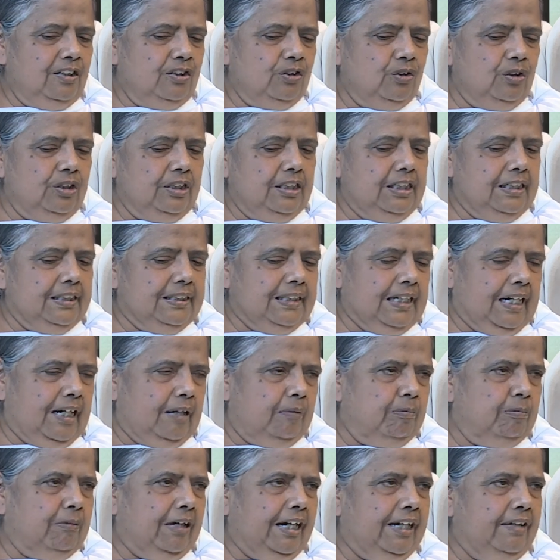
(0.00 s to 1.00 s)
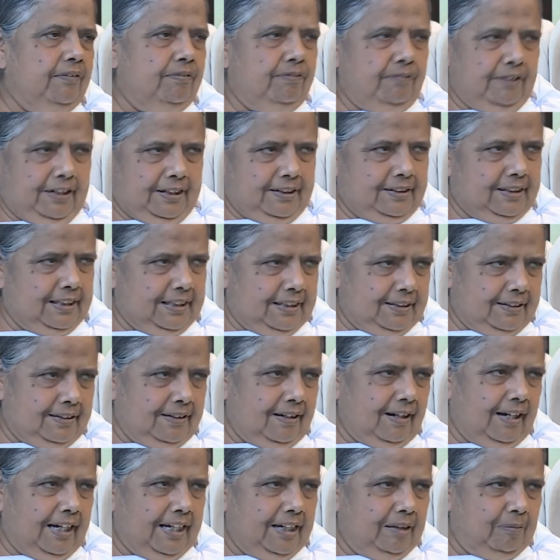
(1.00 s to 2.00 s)
So these are my fixed
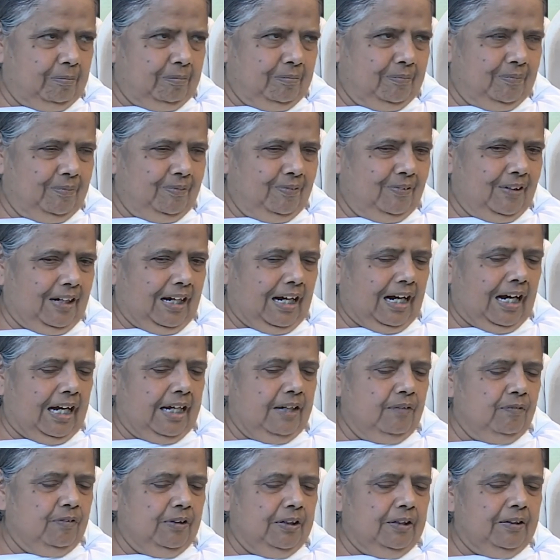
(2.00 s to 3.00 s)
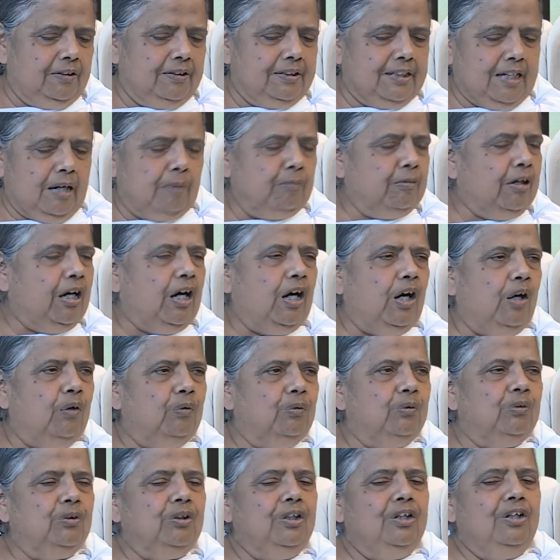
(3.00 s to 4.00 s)
time. I will
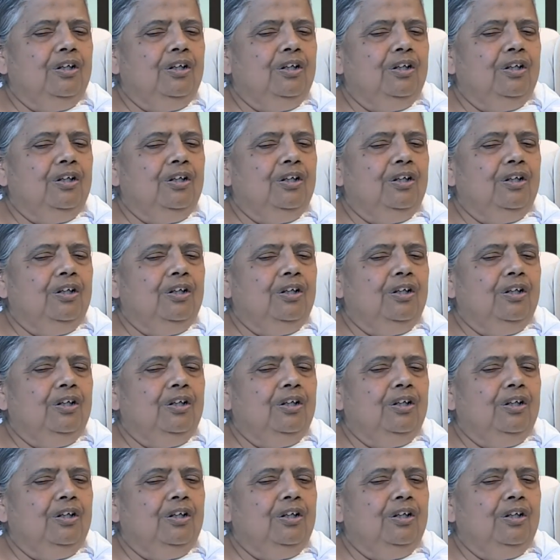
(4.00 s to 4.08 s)
somehow